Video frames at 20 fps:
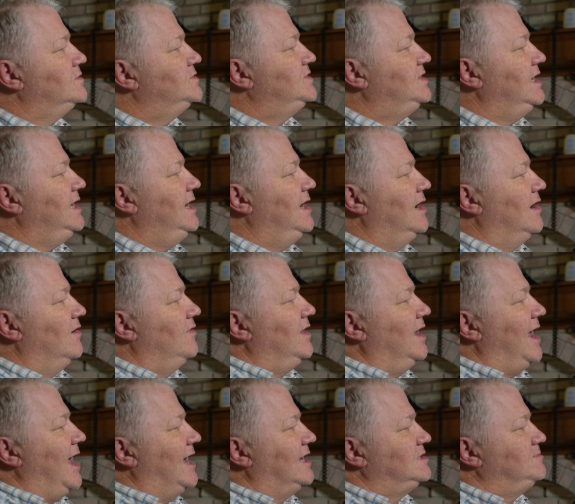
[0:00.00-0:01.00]
see here the
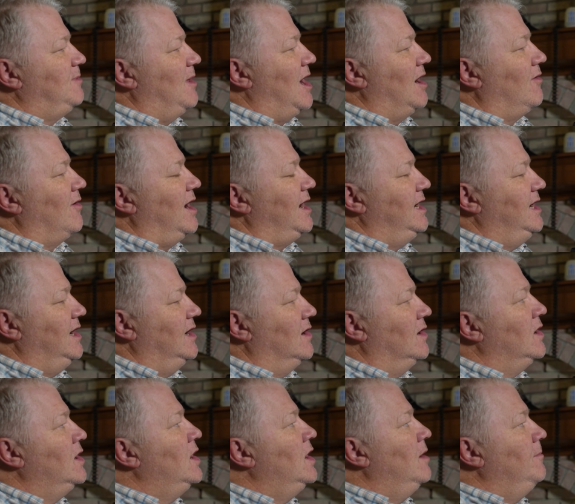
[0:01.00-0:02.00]
gas block right
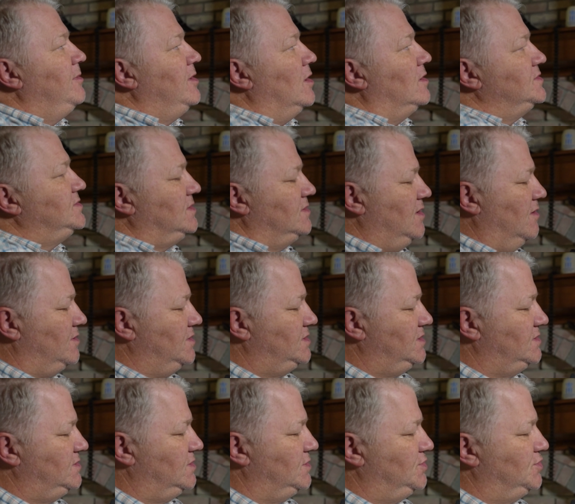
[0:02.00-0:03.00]
here. You also notice
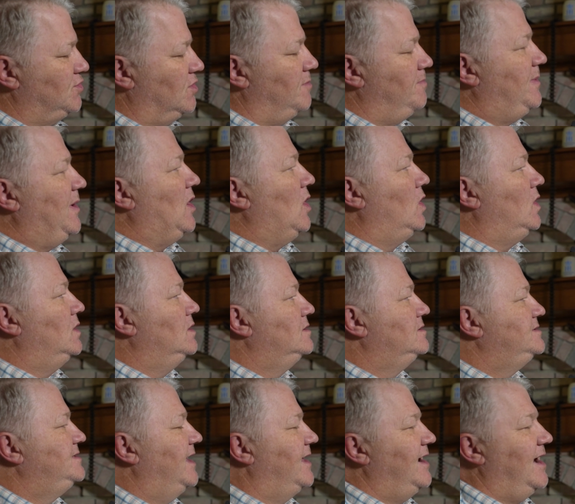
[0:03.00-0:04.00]
it's a short barrel,
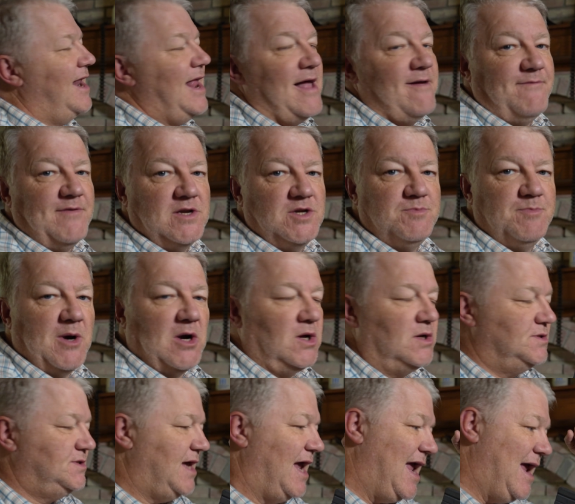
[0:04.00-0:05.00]
10.5-inch barrel.
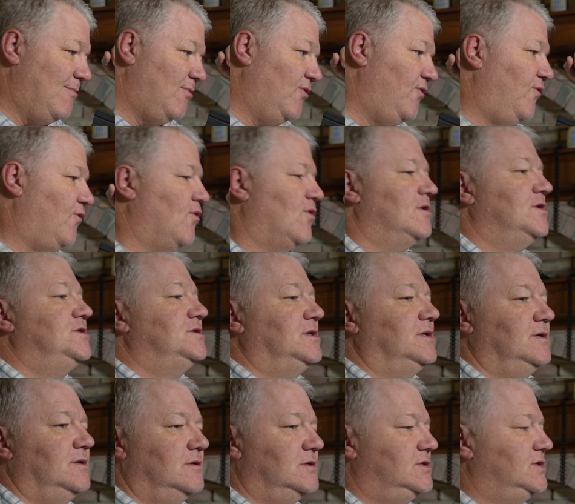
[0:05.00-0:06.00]
It's hammer forged,
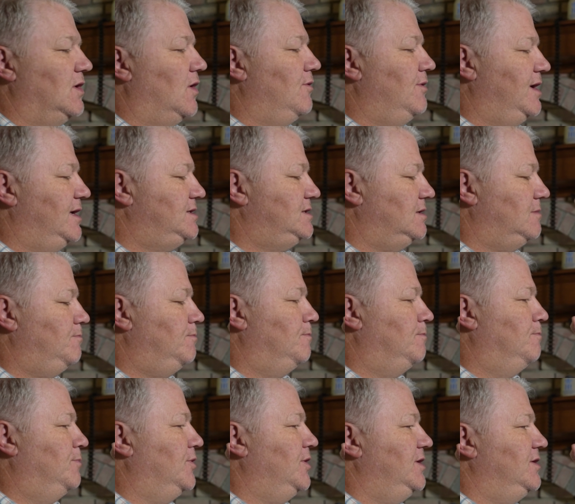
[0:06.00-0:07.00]
so it's a
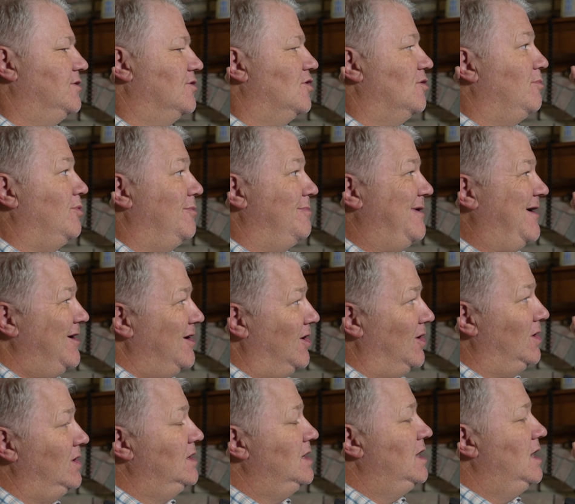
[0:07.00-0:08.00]
pretty durable
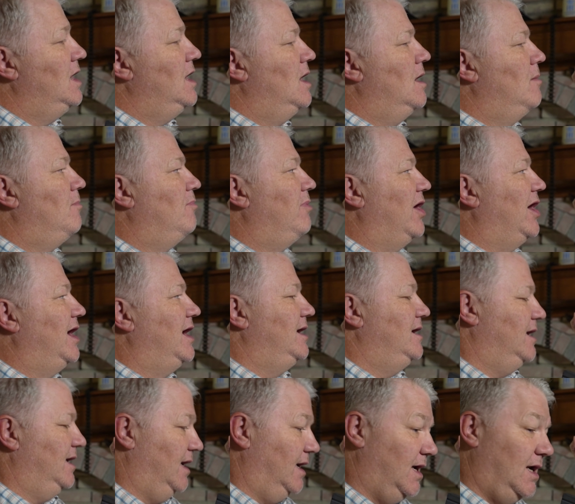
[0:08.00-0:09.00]
barrel,
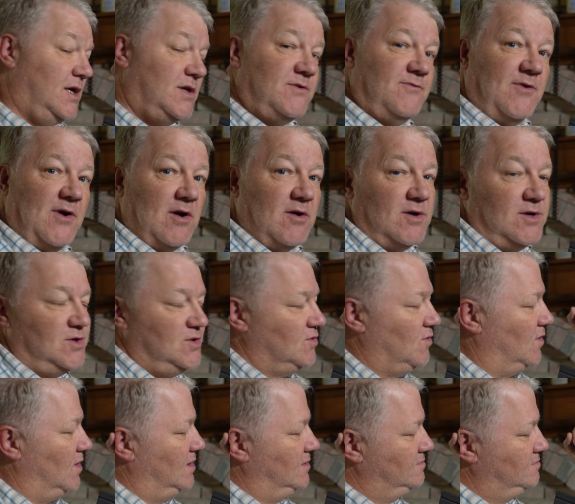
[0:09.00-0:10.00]
but it's very
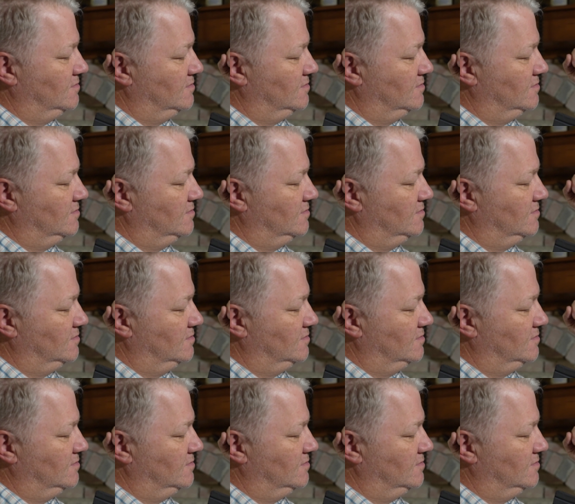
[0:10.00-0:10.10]
short.